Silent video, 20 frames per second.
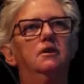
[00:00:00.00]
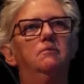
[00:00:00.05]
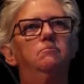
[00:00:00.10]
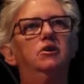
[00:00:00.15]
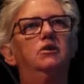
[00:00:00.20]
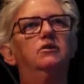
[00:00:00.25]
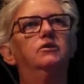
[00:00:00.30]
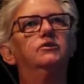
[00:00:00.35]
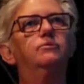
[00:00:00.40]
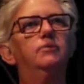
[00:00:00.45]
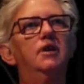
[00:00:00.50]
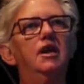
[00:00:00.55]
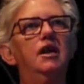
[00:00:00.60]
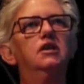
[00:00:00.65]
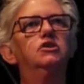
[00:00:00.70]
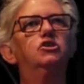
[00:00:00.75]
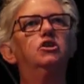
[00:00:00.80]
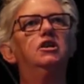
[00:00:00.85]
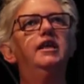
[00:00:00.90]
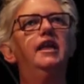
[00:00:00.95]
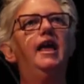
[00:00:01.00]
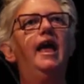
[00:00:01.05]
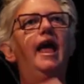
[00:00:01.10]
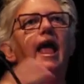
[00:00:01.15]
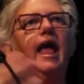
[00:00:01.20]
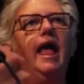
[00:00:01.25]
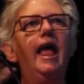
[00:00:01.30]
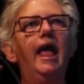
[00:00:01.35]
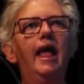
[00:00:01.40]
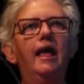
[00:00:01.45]
Because we actually
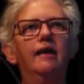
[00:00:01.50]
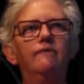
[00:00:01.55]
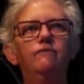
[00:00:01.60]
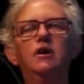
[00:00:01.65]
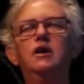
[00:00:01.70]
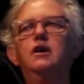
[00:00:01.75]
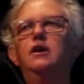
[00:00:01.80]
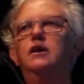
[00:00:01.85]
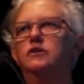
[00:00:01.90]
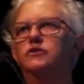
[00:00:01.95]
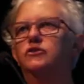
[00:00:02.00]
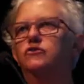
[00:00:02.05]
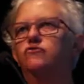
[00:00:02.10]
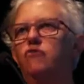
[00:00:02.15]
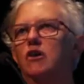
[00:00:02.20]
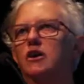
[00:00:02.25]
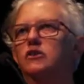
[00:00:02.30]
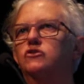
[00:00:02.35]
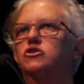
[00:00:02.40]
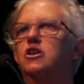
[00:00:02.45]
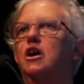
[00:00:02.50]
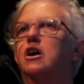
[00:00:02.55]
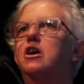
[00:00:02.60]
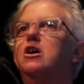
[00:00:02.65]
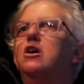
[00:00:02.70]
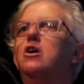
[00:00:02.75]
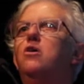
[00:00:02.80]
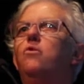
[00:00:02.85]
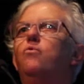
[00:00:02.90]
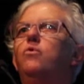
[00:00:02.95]
have a structure
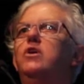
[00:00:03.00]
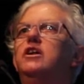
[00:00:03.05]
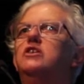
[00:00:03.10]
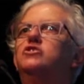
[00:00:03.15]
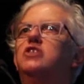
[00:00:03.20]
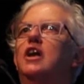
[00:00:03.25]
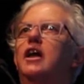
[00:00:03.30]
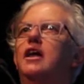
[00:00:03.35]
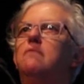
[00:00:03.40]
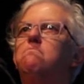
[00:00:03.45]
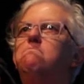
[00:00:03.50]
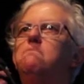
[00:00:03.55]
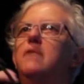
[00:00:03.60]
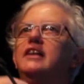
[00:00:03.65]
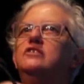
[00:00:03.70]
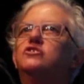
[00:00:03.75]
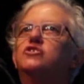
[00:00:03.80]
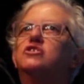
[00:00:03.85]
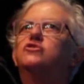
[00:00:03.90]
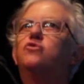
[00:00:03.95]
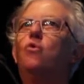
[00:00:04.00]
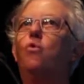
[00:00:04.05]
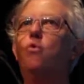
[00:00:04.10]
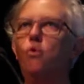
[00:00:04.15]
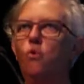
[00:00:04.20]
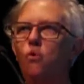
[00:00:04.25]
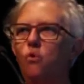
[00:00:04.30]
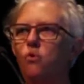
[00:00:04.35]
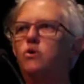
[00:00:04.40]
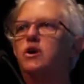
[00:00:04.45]
which makes us
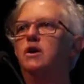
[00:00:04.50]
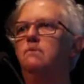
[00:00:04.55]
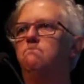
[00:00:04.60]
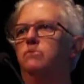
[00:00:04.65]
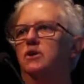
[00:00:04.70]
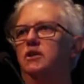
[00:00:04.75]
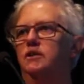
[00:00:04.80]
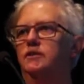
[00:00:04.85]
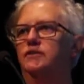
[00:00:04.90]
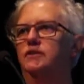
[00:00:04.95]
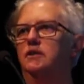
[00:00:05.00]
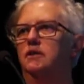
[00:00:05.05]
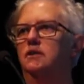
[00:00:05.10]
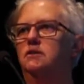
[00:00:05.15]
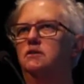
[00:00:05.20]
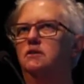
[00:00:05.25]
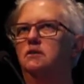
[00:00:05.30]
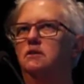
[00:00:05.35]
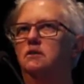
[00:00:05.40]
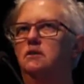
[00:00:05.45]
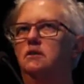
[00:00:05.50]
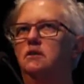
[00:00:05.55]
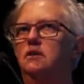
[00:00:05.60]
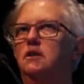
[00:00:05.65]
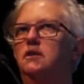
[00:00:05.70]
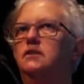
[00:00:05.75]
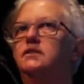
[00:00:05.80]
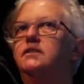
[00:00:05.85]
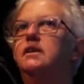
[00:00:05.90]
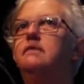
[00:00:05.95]
all complicit,
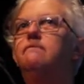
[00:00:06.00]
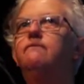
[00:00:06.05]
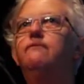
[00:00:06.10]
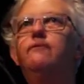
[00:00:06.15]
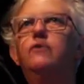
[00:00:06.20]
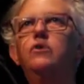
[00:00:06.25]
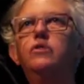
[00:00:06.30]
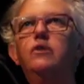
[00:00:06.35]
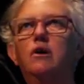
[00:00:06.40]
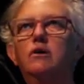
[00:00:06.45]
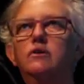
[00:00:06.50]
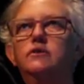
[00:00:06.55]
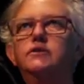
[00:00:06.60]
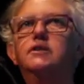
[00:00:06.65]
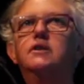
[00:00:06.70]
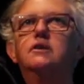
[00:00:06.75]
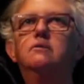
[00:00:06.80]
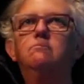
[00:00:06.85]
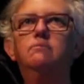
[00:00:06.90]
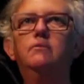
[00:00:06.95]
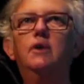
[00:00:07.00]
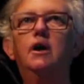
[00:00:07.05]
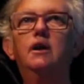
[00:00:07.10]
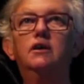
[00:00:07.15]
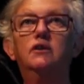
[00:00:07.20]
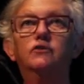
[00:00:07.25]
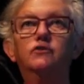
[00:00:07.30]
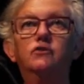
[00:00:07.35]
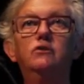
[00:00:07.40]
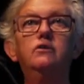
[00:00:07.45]
except for those that are
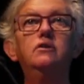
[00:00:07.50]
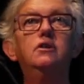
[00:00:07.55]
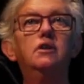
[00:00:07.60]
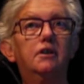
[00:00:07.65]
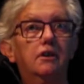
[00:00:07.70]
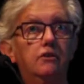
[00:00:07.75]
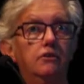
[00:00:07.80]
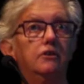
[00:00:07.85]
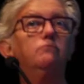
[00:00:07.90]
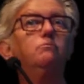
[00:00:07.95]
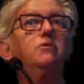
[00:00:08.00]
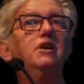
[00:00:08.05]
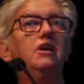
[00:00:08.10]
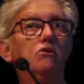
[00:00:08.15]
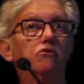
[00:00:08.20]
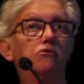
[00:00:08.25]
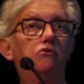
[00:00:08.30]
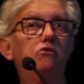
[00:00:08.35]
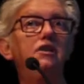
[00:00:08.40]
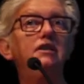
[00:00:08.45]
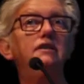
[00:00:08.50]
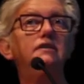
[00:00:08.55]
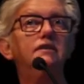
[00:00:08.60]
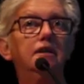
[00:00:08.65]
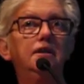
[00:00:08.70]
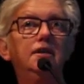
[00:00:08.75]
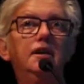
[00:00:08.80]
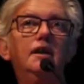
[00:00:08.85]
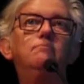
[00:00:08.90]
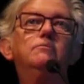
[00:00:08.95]
excluded, and there'll be
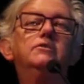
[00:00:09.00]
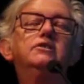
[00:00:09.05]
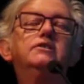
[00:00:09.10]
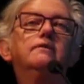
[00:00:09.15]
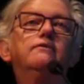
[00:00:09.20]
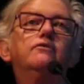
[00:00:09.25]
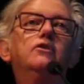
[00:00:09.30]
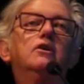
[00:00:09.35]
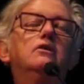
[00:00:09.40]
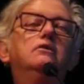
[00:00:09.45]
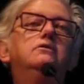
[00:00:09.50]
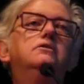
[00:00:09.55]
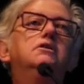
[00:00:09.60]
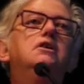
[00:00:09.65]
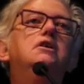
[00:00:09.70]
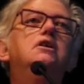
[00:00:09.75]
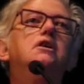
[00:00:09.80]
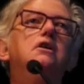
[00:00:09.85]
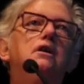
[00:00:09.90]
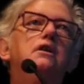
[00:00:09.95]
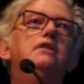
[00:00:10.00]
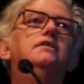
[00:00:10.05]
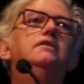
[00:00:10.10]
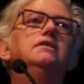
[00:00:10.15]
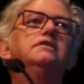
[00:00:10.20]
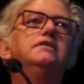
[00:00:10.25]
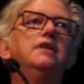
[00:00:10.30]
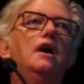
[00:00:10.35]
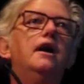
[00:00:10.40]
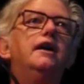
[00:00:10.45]
increasing numbers of those in
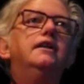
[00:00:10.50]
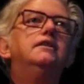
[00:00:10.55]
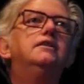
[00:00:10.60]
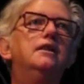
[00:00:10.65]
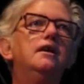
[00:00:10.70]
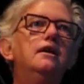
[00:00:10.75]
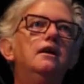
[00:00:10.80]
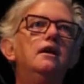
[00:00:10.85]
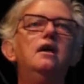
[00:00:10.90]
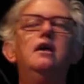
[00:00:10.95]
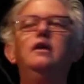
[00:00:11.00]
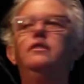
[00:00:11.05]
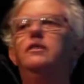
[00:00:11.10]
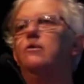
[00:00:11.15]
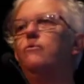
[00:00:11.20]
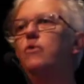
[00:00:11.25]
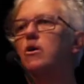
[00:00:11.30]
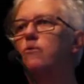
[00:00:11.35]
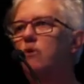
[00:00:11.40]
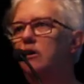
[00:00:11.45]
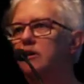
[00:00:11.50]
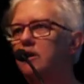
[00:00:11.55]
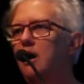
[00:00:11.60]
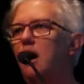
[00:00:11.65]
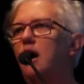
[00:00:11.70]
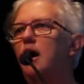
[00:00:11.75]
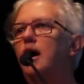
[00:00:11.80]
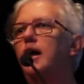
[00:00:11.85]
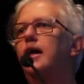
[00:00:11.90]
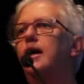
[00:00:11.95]
this idea that we want
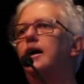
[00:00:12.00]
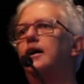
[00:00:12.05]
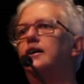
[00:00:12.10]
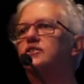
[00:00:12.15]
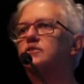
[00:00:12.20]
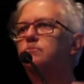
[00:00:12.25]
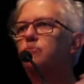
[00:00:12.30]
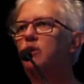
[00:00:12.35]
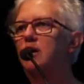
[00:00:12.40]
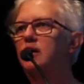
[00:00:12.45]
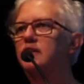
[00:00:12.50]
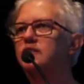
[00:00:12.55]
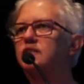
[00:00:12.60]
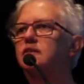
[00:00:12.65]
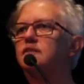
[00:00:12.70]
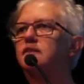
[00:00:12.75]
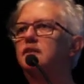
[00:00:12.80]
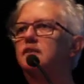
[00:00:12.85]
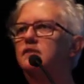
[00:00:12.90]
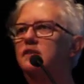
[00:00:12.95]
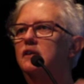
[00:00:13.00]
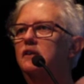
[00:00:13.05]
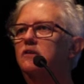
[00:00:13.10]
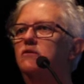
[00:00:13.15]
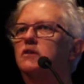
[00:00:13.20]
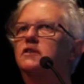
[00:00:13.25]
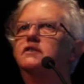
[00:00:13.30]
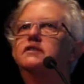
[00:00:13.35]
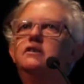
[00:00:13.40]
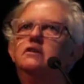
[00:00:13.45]
higher house prices,
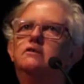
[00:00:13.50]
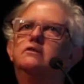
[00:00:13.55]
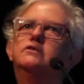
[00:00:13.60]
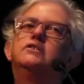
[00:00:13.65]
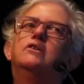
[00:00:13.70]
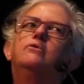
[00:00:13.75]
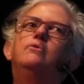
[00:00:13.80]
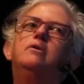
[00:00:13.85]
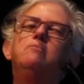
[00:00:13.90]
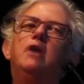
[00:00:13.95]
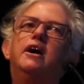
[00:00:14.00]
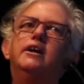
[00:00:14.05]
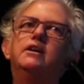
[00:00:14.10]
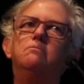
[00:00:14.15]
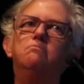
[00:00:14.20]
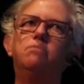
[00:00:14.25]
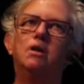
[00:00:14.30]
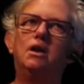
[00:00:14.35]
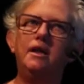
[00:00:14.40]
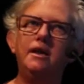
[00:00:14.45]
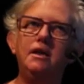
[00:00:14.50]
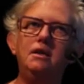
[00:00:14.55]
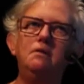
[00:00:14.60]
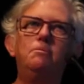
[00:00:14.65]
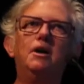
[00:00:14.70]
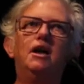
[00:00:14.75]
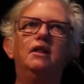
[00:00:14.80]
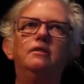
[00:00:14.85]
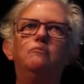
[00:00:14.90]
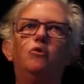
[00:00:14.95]
etc., etc. So we might complain
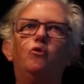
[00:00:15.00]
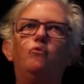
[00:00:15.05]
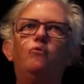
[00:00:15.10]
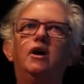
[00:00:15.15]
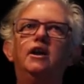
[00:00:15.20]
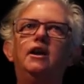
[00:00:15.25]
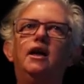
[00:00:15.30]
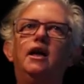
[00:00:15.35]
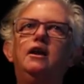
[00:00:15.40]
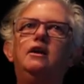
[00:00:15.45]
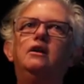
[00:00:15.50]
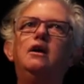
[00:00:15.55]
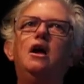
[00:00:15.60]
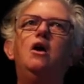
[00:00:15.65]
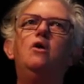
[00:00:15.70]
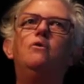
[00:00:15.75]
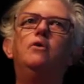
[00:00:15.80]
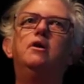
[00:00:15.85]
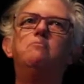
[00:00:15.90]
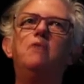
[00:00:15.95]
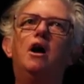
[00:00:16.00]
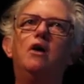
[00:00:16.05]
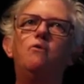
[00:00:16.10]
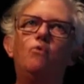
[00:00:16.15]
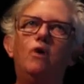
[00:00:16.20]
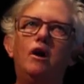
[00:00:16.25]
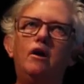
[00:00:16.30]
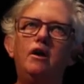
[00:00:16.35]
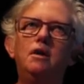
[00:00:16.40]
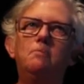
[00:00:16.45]
about them on one hand, we might
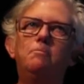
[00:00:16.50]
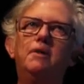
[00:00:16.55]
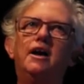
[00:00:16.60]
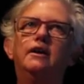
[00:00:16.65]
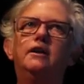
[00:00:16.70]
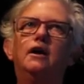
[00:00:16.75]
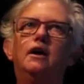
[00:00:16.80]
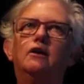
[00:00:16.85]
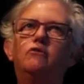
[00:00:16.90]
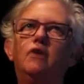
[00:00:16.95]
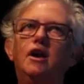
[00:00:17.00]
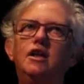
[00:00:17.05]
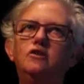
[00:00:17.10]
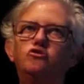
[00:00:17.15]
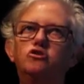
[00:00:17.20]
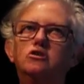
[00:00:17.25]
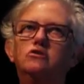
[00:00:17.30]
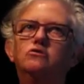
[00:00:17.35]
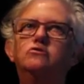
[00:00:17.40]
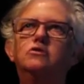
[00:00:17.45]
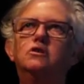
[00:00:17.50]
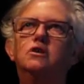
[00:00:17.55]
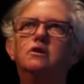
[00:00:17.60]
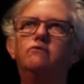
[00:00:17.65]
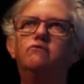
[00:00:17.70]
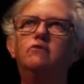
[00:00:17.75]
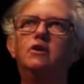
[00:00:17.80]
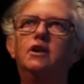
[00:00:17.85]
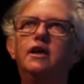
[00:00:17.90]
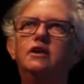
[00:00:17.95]
worry about our grandchildren
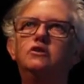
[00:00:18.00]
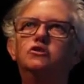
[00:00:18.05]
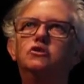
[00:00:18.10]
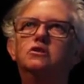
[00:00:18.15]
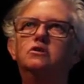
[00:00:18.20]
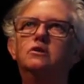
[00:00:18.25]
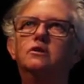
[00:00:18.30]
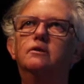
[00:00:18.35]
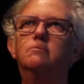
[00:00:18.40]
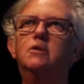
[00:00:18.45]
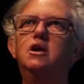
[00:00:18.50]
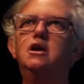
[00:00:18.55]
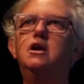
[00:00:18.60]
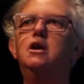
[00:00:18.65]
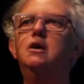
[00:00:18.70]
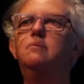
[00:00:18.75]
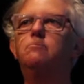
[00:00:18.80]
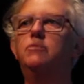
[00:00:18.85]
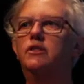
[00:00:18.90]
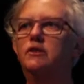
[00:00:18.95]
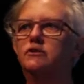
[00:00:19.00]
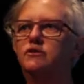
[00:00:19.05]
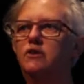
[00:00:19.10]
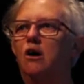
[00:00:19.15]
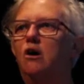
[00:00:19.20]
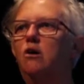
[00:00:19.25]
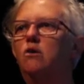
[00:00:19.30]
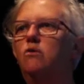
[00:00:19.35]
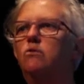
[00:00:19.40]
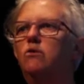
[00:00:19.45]
in relation to them, but there's a
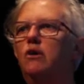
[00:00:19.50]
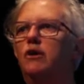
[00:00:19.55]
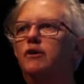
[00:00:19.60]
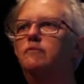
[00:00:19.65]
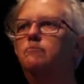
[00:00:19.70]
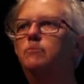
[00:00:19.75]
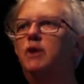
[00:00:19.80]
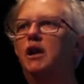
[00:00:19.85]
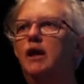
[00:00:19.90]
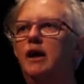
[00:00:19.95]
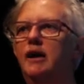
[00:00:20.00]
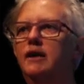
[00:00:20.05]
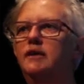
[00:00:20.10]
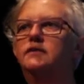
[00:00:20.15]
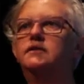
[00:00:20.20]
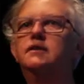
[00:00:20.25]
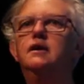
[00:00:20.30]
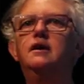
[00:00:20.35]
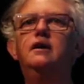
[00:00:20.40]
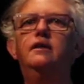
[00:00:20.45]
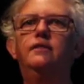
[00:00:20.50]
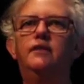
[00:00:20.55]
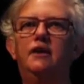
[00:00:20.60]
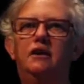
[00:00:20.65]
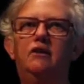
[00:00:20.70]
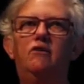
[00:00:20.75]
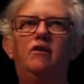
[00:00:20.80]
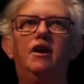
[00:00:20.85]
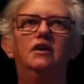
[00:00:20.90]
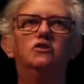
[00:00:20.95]
whole lot of players that
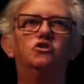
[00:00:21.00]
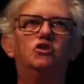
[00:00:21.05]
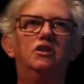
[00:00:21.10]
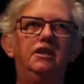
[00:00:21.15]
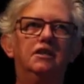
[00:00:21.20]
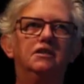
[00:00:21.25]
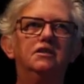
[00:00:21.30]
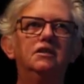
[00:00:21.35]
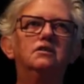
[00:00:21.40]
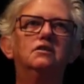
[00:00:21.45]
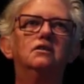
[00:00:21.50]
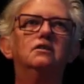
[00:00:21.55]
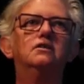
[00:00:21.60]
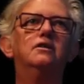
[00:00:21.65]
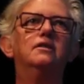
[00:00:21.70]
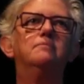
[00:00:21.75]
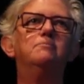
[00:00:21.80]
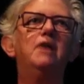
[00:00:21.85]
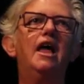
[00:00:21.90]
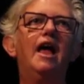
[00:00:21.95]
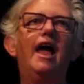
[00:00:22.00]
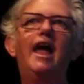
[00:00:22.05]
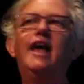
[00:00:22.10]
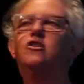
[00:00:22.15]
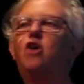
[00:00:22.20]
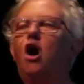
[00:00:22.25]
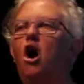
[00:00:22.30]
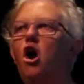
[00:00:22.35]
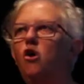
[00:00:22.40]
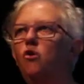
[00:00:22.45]
are actually addicted to them, and
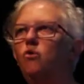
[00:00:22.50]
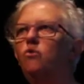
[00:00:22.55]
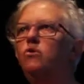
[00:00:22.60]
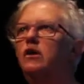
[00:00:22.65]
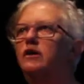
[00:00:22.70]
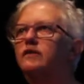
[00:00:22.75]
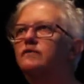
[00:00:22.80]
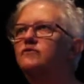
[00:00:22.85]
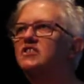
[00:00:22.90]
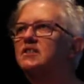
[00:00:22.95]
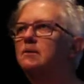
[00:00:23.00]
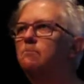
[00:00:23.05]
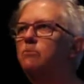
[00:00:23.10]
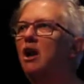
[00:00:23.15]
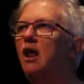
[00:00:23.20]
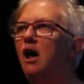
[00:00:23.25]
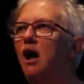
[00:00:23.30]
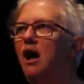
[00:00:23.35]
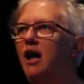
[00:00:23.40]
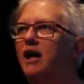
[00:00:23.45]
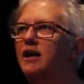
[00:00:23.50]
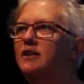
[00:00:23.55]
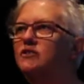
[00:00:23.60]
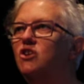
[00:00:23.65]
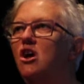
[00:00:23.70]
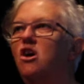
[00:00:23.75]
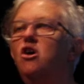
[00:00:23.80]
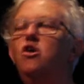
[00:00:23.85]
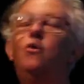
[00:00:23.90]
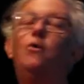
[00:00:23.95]
a whole lot of suppliers
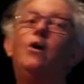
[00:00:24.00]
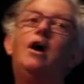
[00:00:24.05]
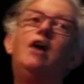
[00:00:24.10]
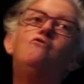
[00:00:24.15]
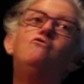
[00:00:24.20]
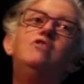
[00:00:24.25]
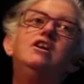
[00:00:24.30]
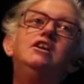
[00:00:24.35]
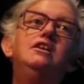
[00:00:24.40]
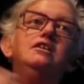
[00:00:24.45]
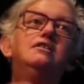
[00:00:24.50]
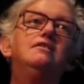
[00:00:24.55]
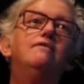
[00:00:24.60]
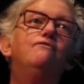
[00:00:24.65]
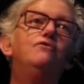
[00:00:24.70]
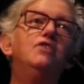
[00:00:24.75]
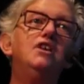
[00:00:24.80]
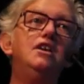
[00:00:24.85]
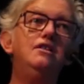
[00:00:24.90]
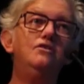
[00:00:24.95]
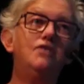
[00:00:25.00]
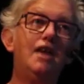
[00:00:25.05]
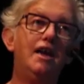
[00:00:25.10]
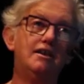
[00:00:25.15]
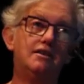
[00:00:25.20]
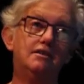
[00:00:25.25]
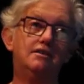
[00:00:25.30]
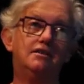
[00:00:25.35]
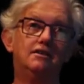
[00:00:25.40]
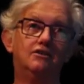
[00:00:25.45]
who are ready to feed
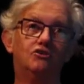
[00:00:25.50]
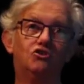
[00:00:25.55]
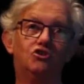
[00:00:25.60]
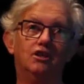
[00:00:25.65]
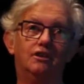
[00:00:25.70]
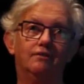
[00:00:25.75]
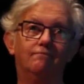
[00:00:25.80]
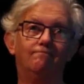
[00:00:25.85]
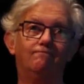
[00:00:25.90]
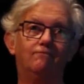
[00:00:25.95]
that addiction.